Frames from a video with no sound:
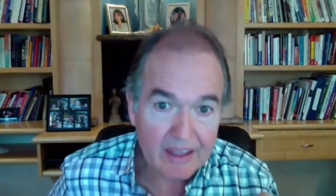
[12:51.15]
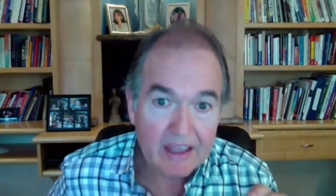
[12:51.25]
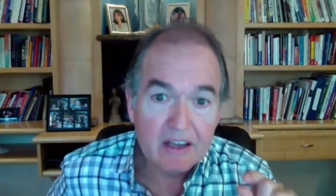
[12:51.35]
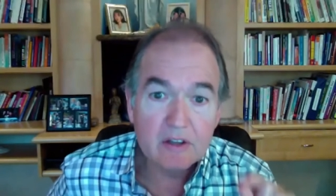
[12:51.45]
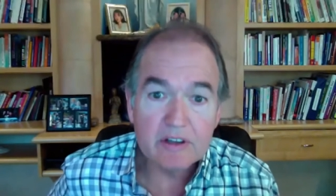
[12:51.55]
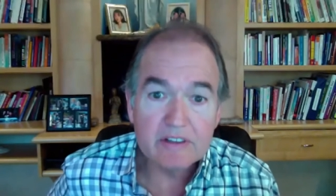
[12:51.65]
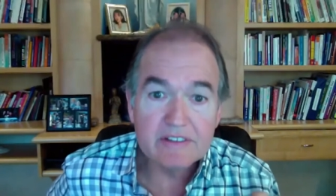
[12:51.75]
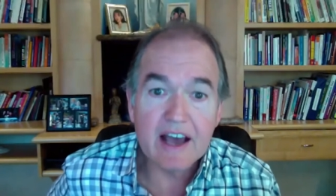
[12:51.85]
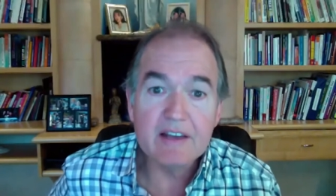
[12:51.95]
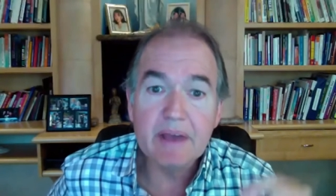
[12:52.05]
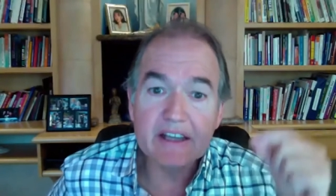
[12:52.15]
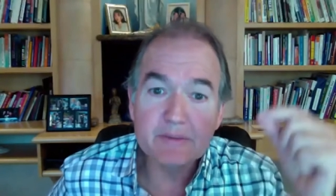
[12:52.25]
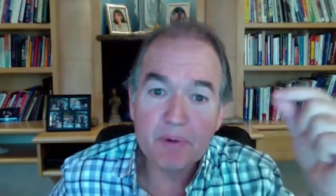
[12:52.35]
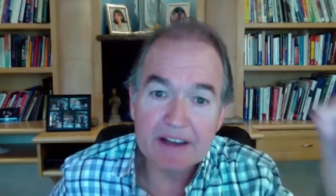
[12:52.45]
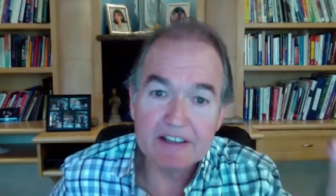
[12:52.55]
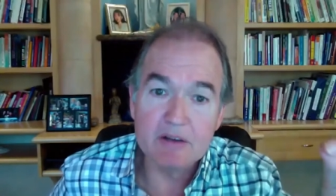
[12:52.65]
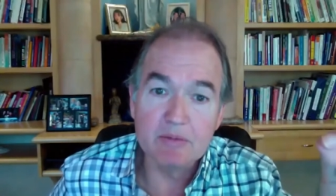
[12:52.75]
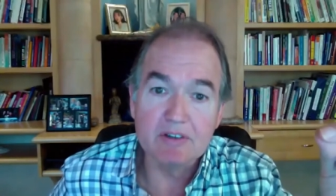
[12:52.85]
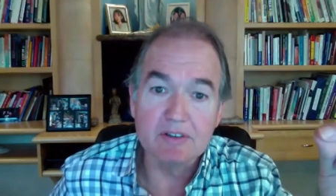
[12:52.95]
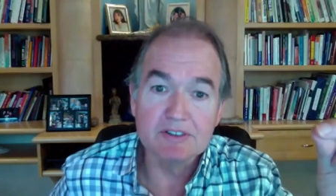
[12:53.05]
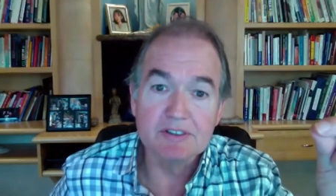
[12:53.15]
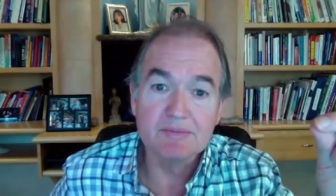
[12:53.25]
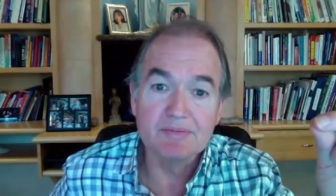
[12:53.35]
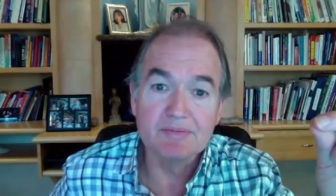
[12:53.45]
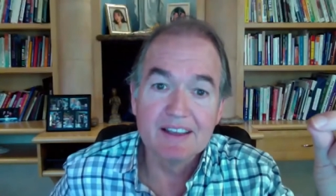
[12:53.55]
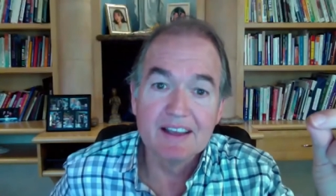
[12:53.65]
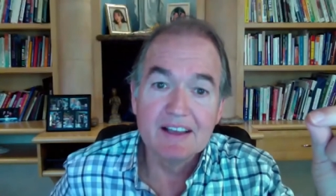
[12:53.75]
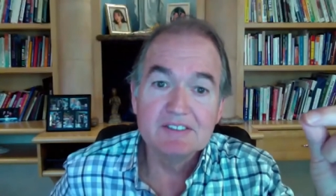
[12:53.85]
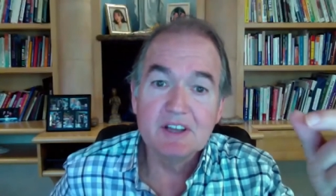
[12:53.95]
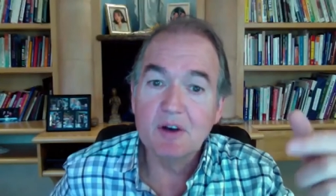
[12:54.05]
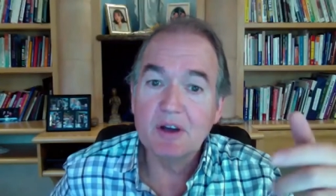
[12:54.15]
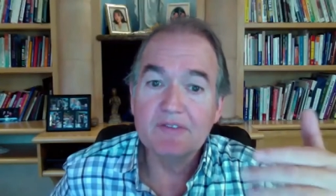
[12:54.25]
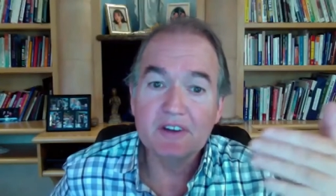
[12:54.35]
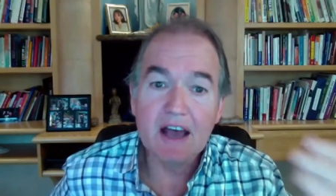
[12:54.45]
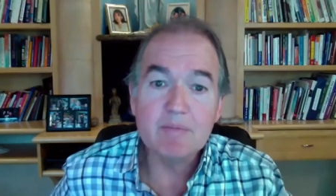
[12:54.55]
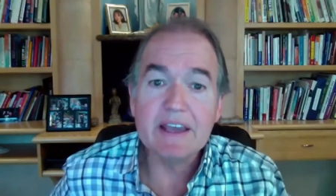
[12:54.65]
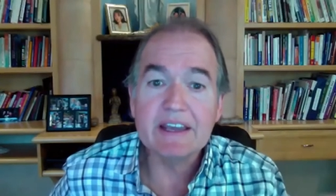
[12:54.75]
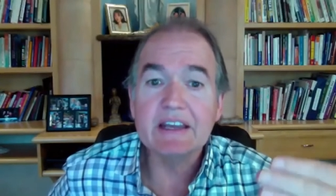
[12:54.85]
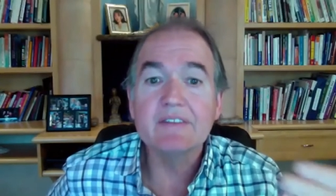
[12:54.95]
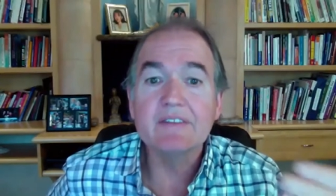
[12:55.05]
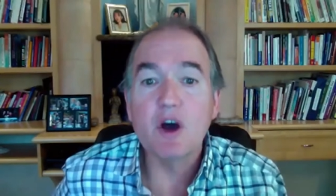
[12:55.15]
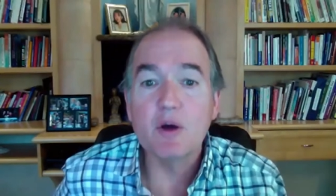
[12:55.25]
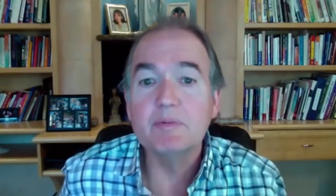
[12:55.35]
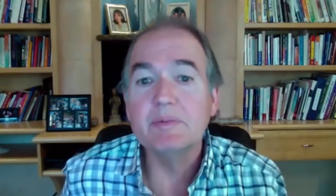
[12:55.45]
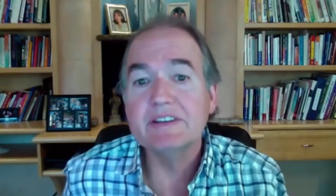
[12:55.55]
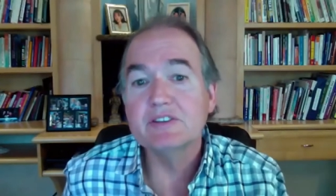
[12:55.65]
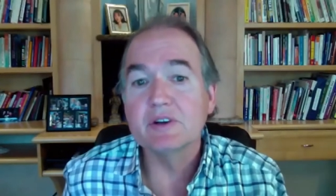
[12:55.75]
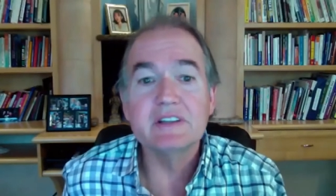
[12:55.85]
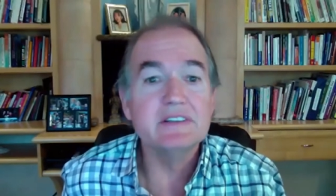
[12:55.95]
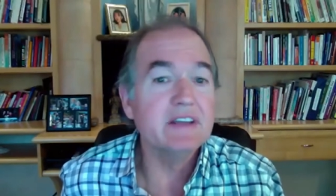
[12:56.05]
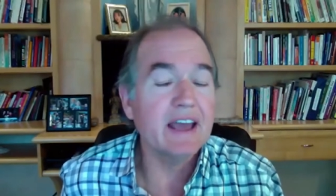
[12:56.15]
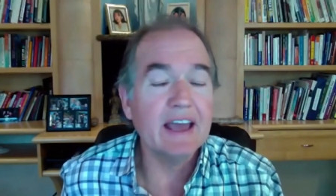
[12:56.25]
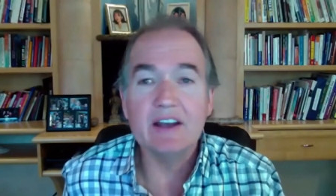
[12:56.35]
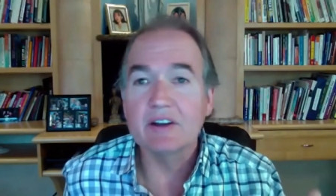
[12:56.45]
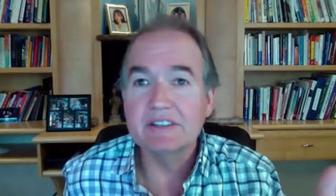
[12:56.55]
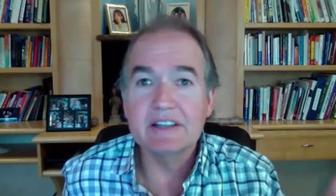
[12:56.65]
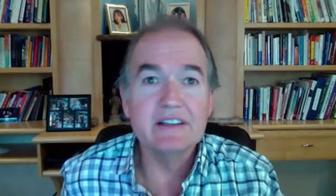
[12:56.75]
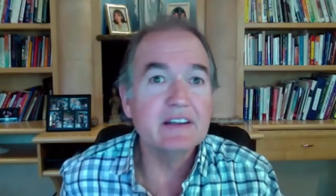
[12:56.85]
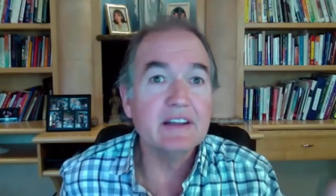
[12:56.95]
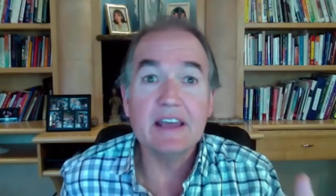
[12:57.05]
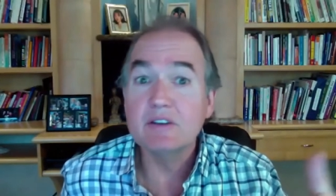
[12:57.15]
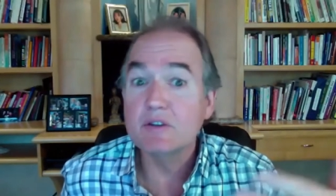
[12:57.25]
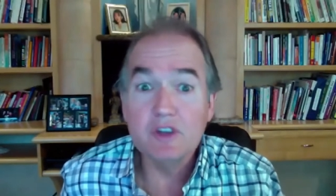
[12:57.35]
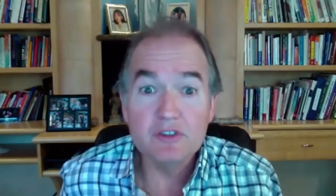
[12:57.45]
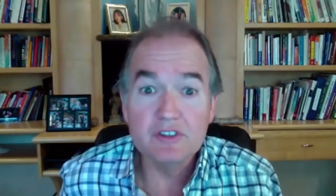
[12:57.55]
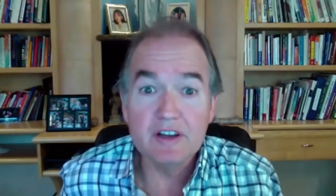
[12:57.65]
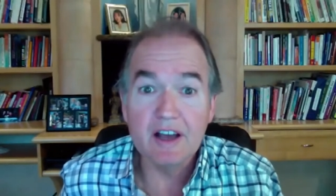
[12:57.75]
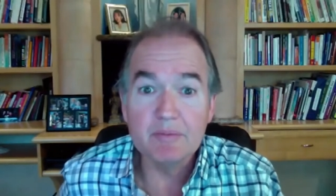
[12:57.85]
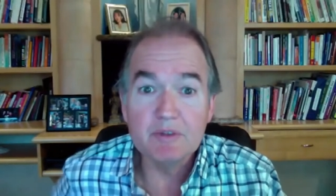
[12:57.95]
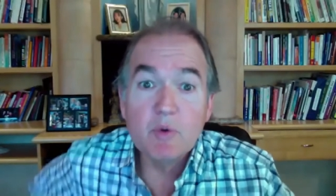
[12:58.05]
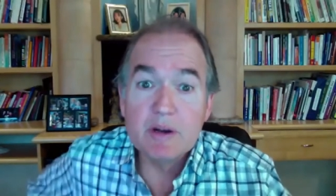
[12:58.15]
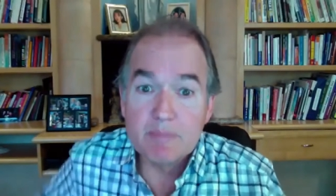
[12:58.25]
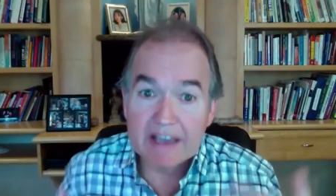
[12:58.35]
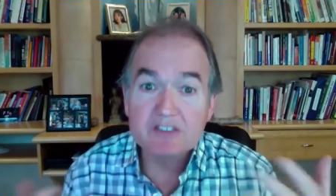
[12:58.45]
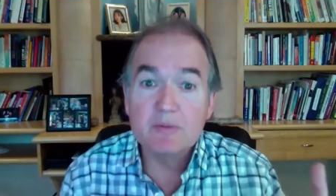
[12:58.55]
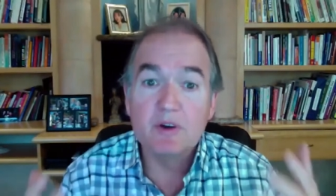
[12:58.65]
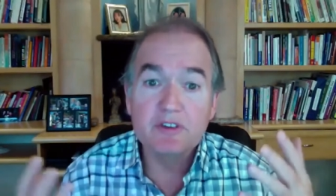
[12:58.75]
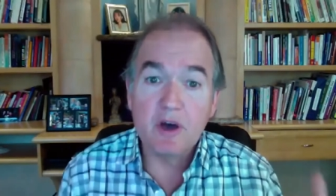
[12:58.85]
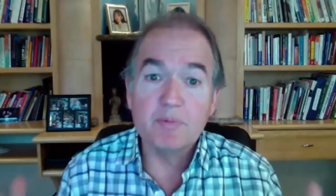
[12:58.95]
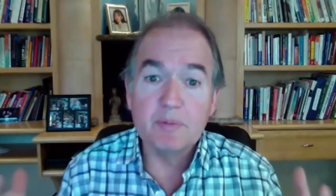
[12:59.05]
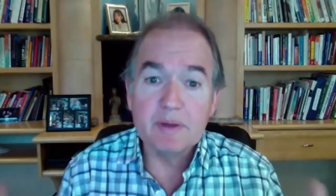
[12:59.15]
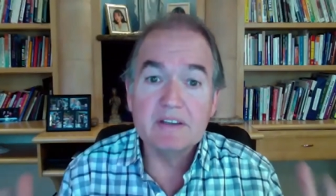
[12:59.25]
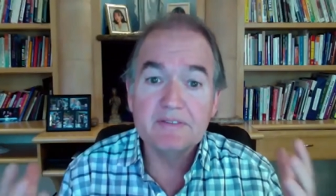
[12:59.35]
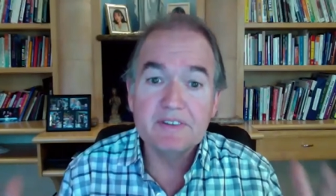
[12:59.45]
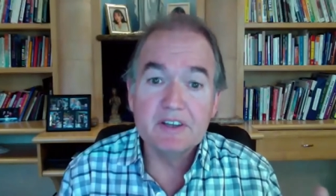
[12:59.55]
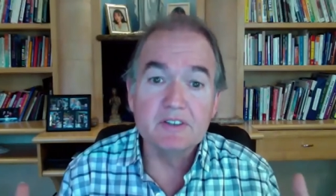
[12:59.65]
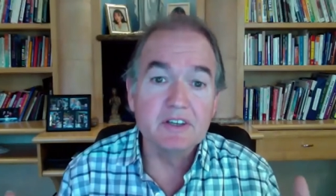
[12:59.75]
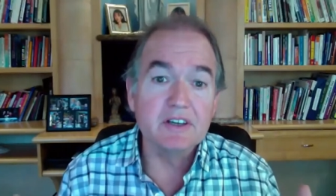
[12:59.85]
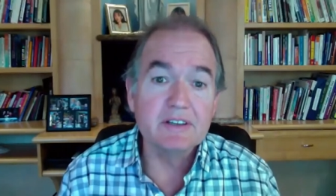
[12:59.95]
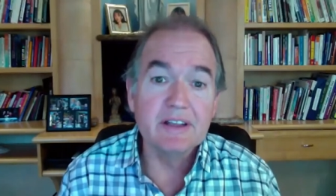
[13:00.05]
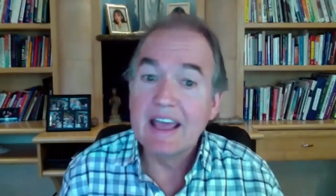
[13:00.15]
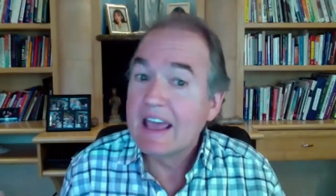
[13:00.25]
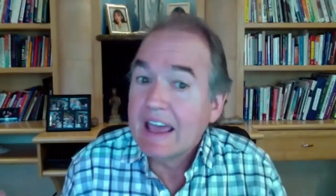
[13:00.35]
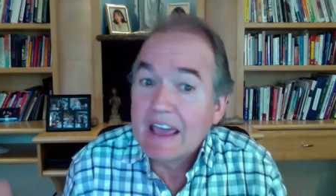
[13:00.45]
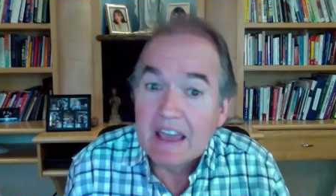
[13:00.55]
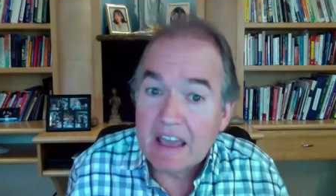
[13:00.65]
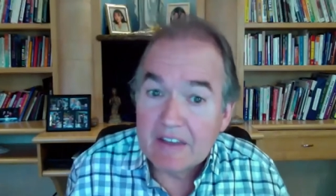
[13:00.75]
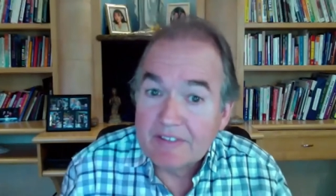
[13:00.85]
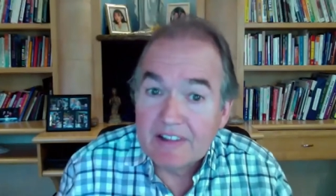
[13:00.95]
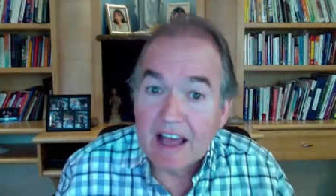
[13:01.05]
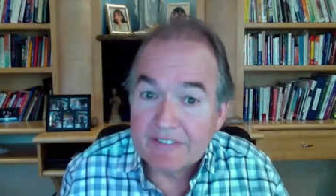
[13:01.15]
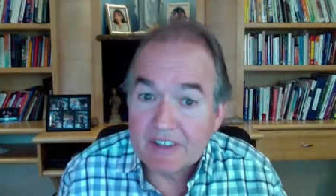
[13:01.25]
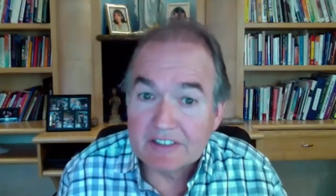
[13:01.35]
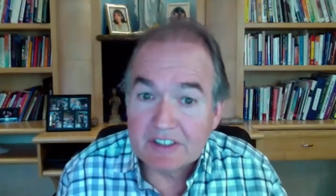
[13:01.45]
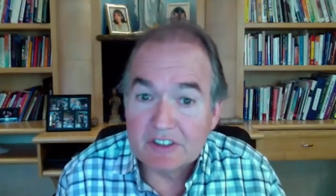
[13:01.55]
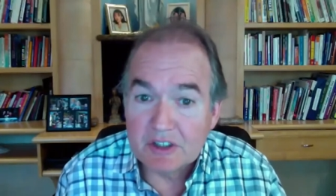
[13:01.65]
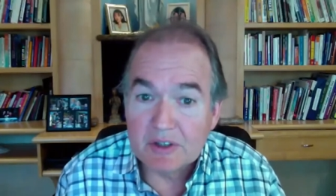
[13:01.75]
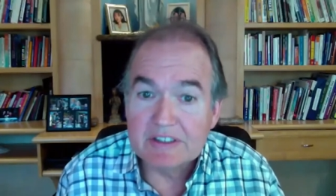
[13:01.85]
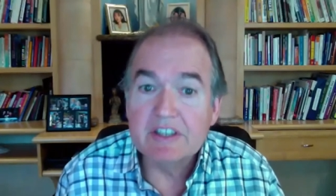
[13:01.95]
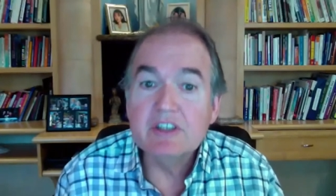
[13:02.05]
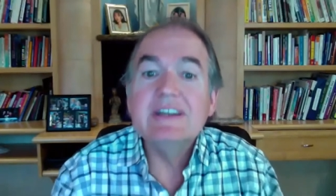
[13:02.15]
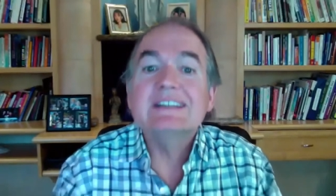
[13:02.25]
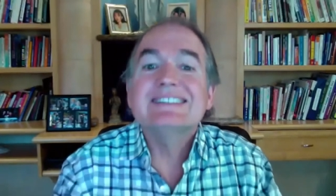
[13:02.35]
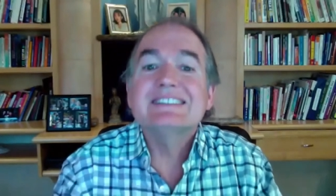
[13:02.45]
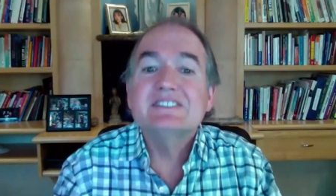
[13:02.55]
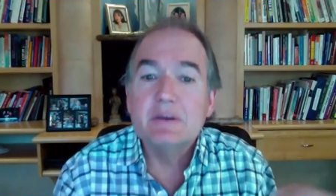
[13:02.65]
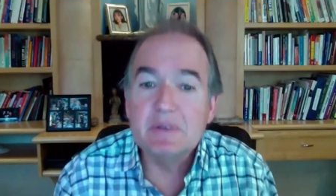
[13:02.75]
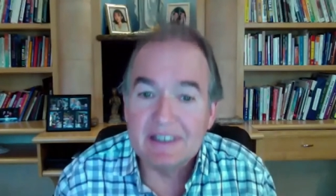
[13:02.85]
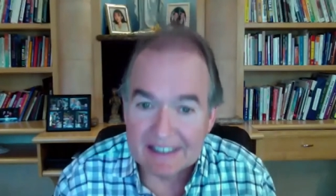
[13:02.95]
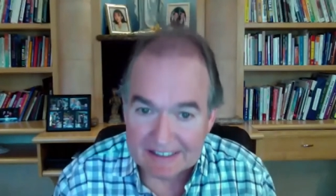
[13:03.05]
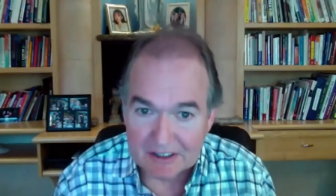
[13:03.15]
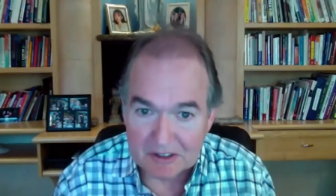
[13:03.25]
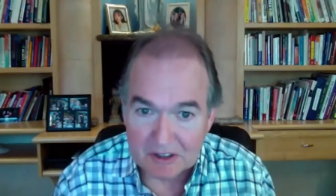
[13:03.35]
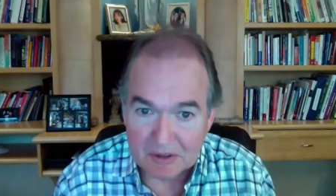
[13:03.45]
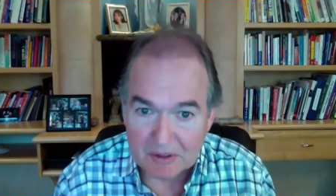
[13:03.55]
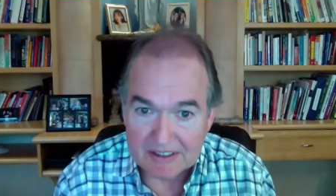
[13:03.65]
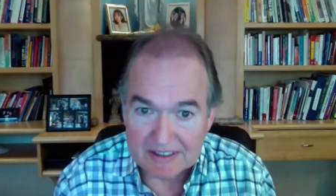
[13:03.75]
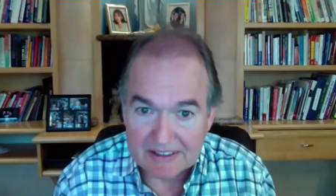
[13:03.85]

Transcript: Glutathione makes brain chemicals. So if you're not making enough dopamine during the day, or at the end of the day, you've used it up, you want to make some more dopamine to feel good. If life doesn't do it, then you need a stimulant to do it.